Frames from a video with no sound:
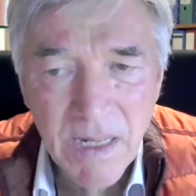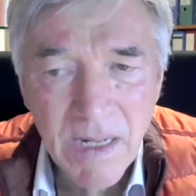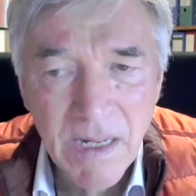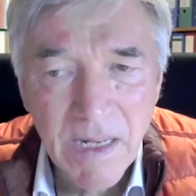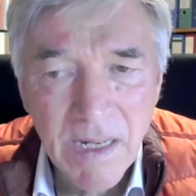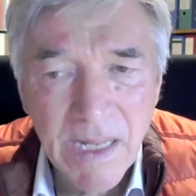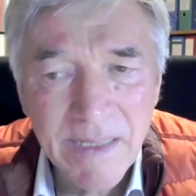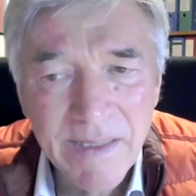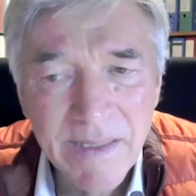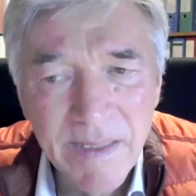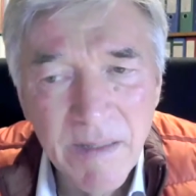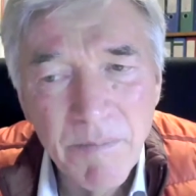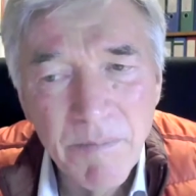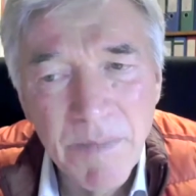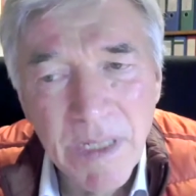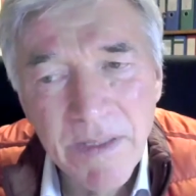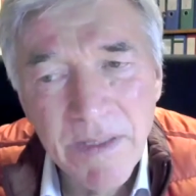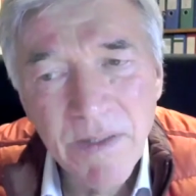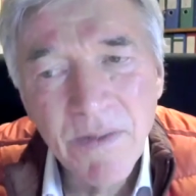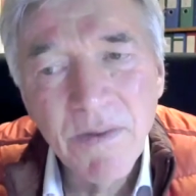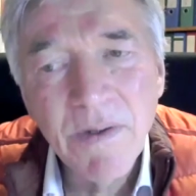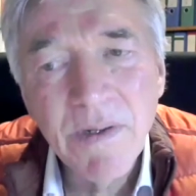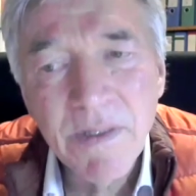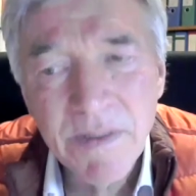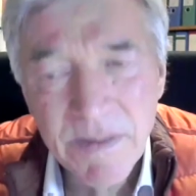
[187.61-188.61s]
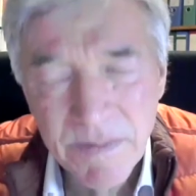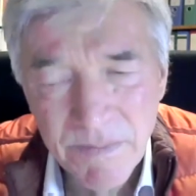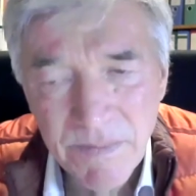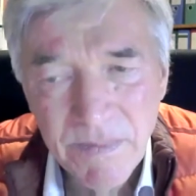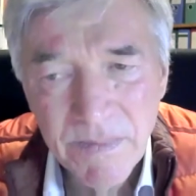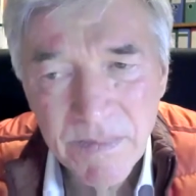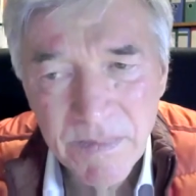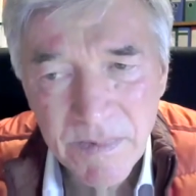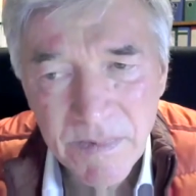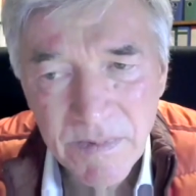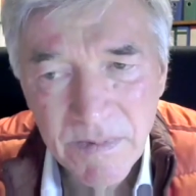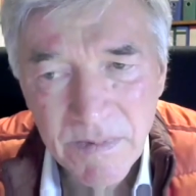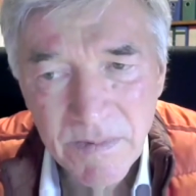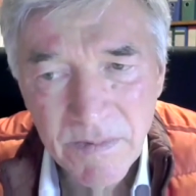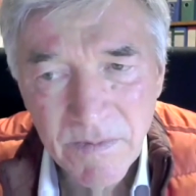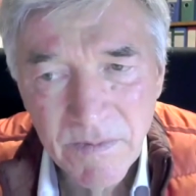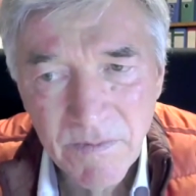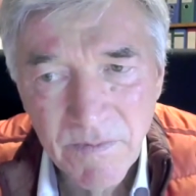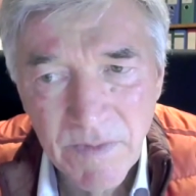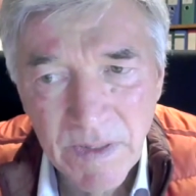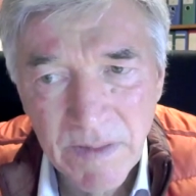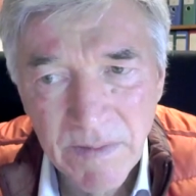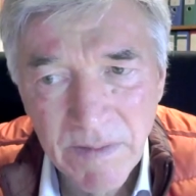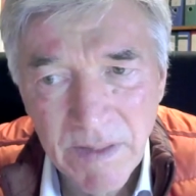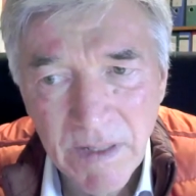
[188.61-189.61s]
Like the materialism
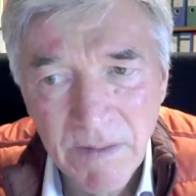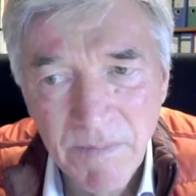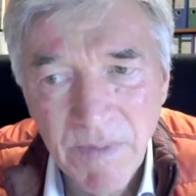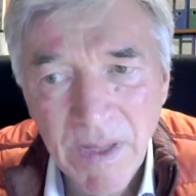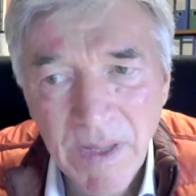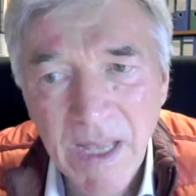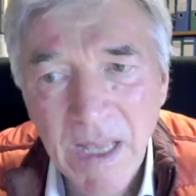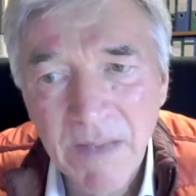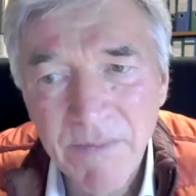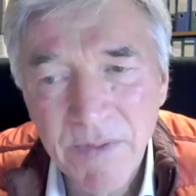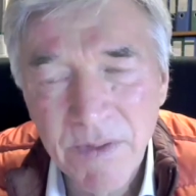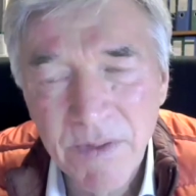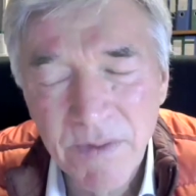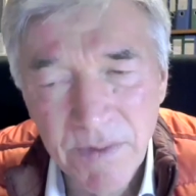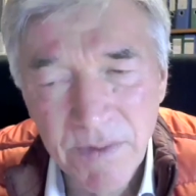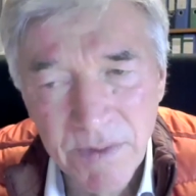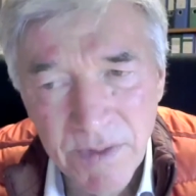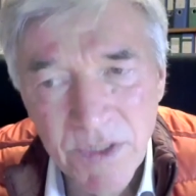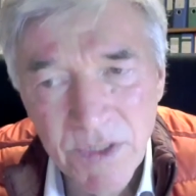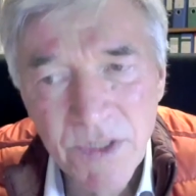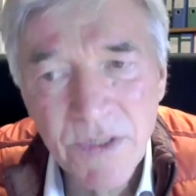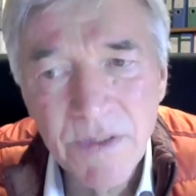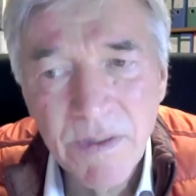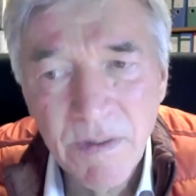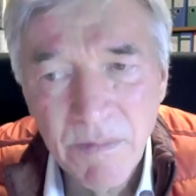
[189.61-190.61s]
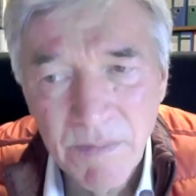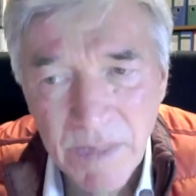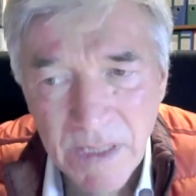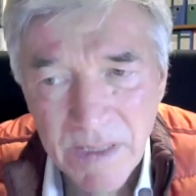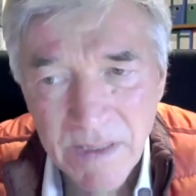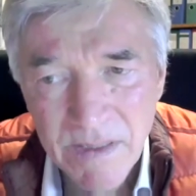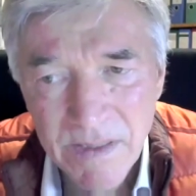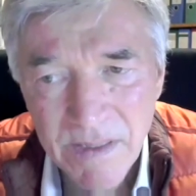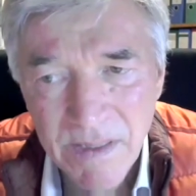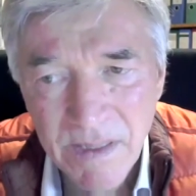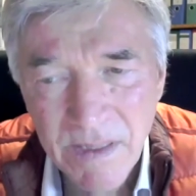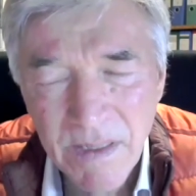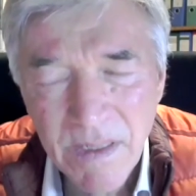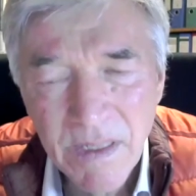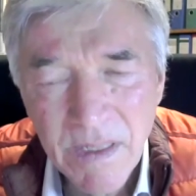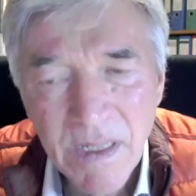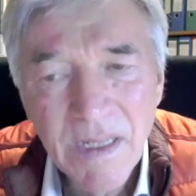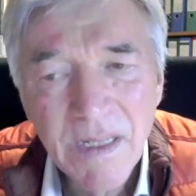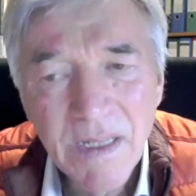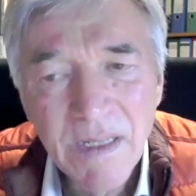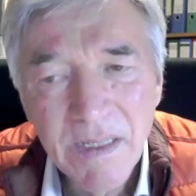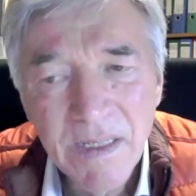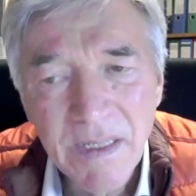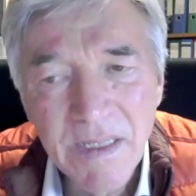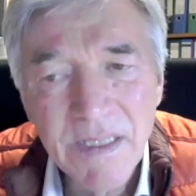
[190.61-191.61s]
that we have in traditional medicine
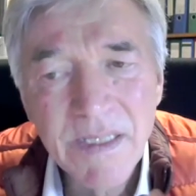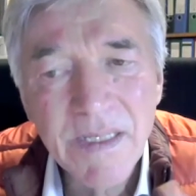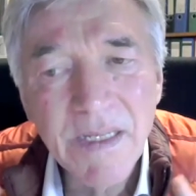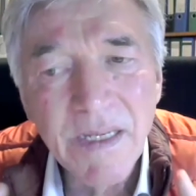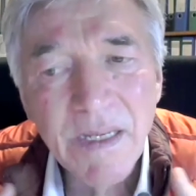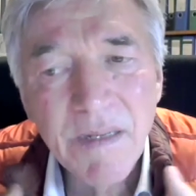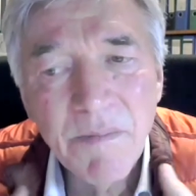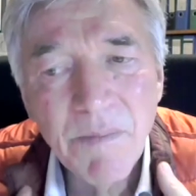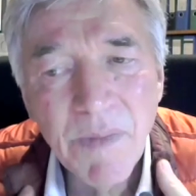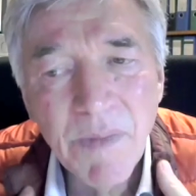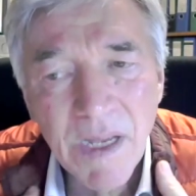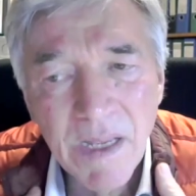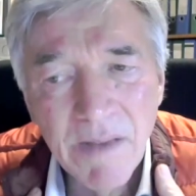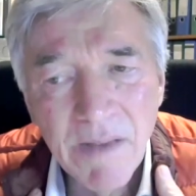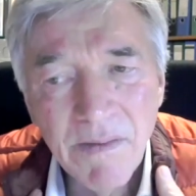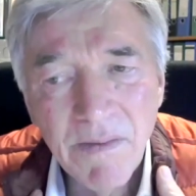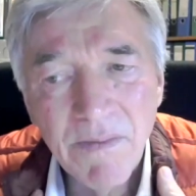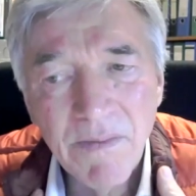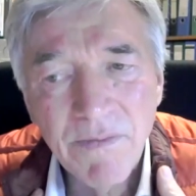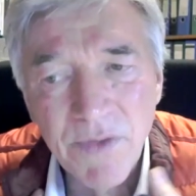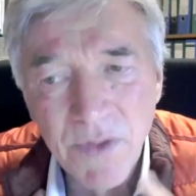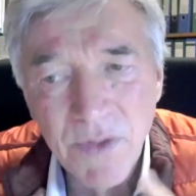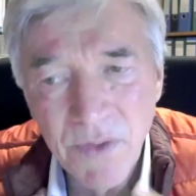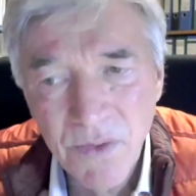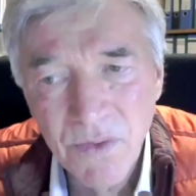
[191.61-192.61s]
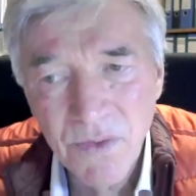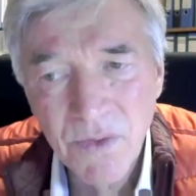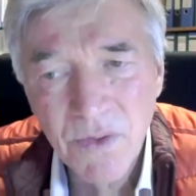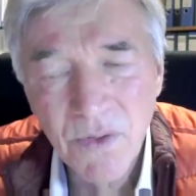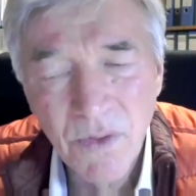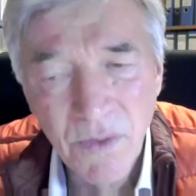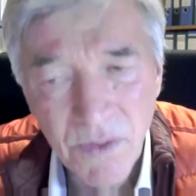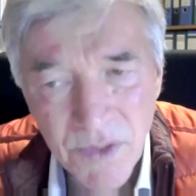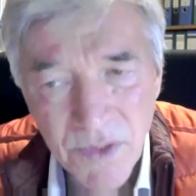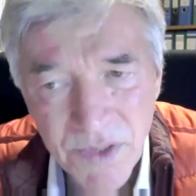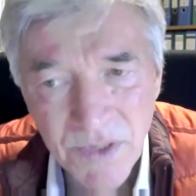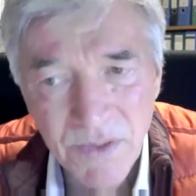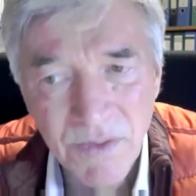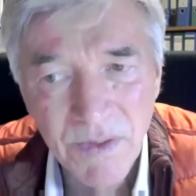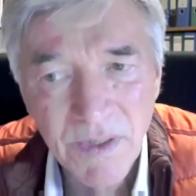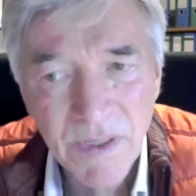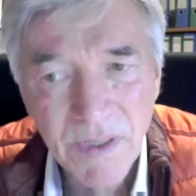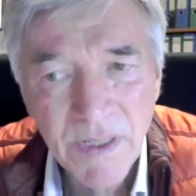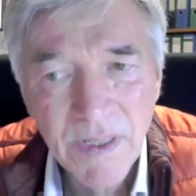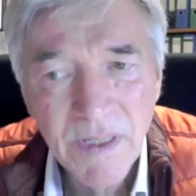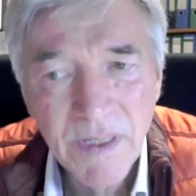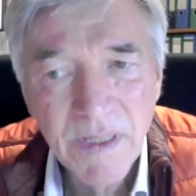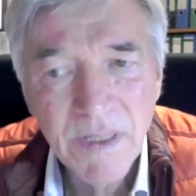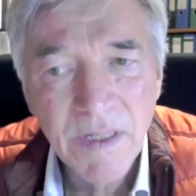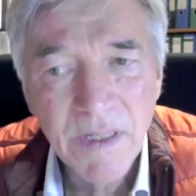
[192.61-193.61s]
is, in my view, also
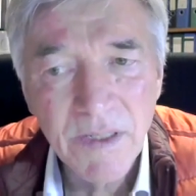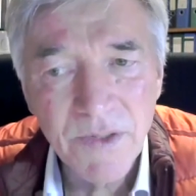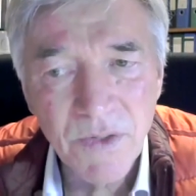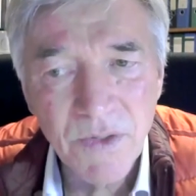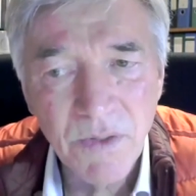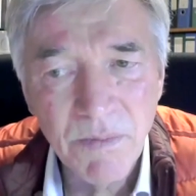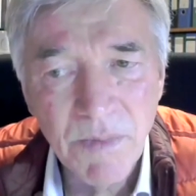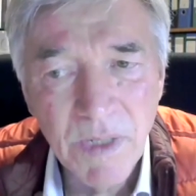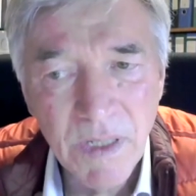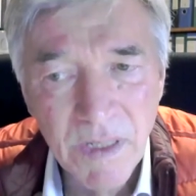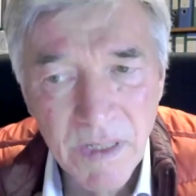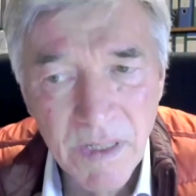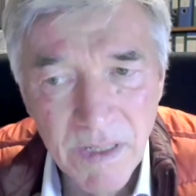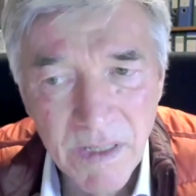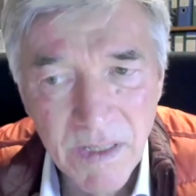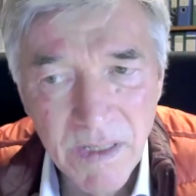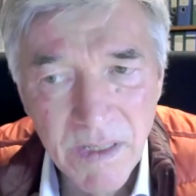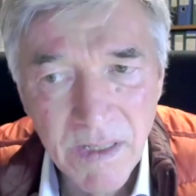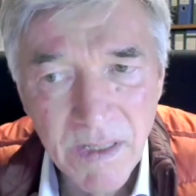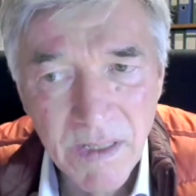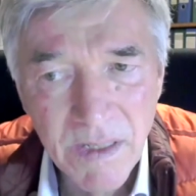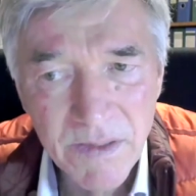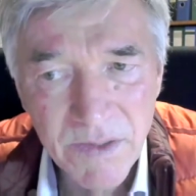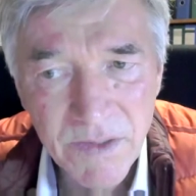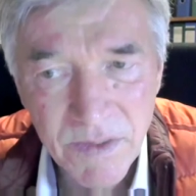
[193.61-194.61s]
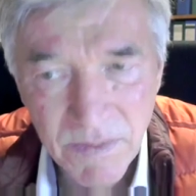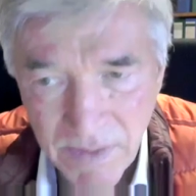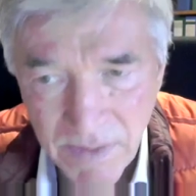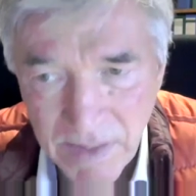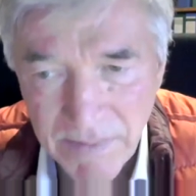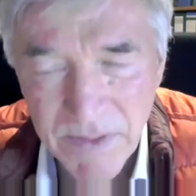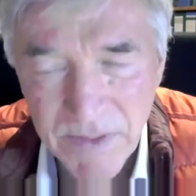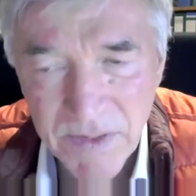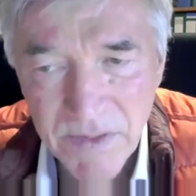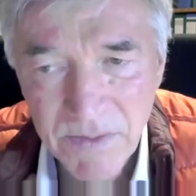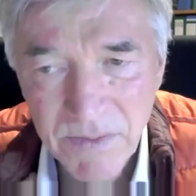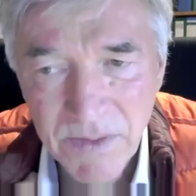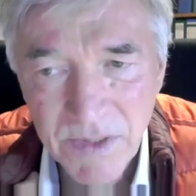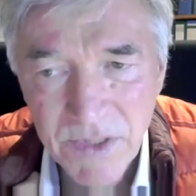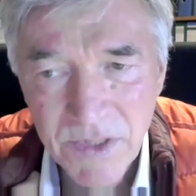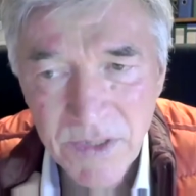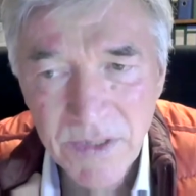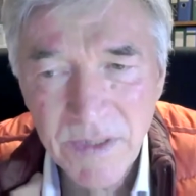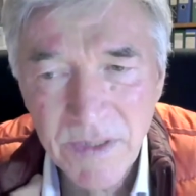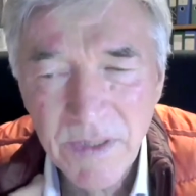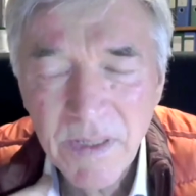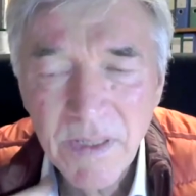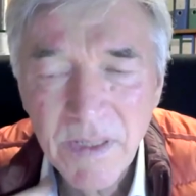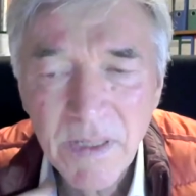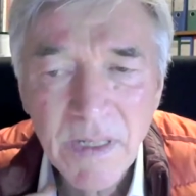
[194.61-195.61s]
a trauma surviving
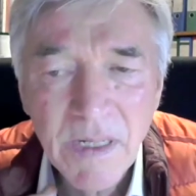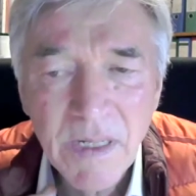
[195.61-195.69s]
strategy.